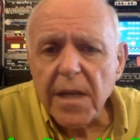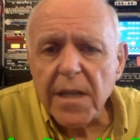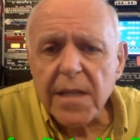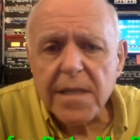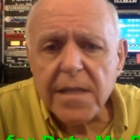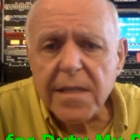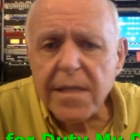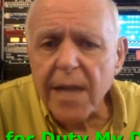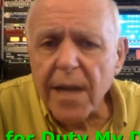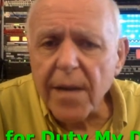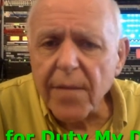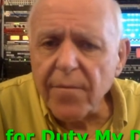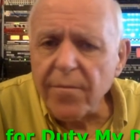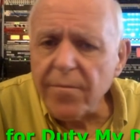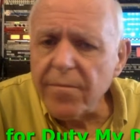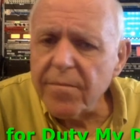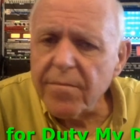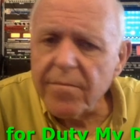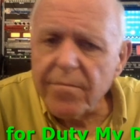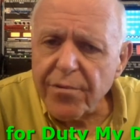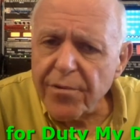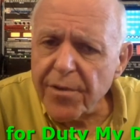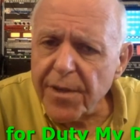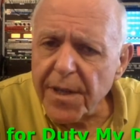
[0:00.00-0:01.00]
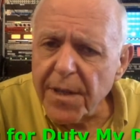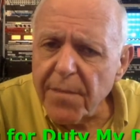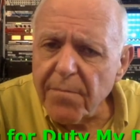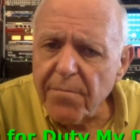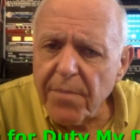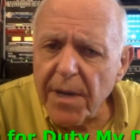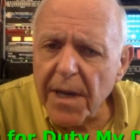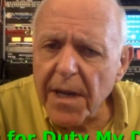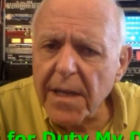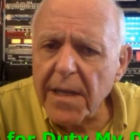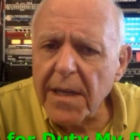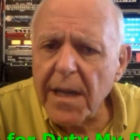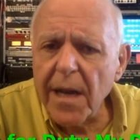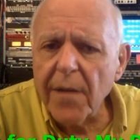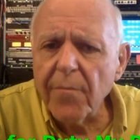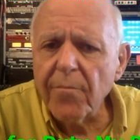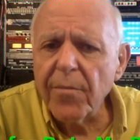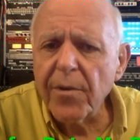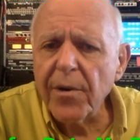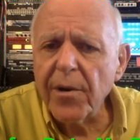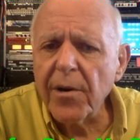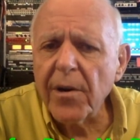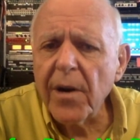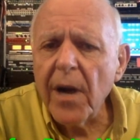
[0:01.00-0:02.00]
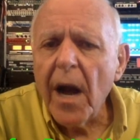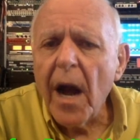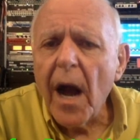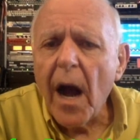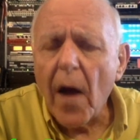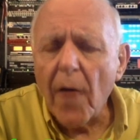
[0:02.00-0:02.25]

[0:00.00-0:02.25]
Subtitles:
It's some pretty big number